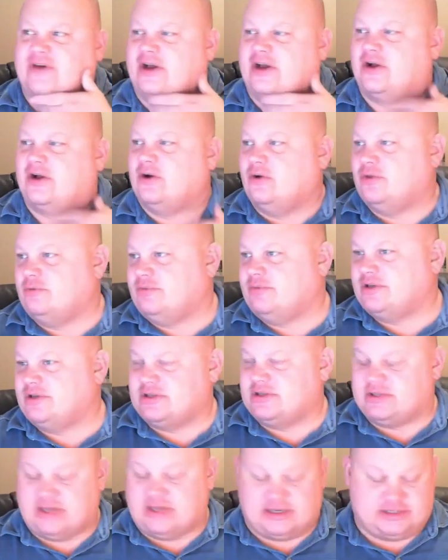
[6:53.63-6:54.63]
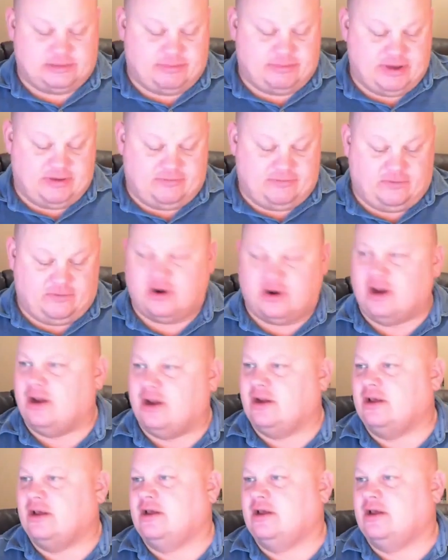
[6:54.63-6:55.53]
go, the business has to pay for it.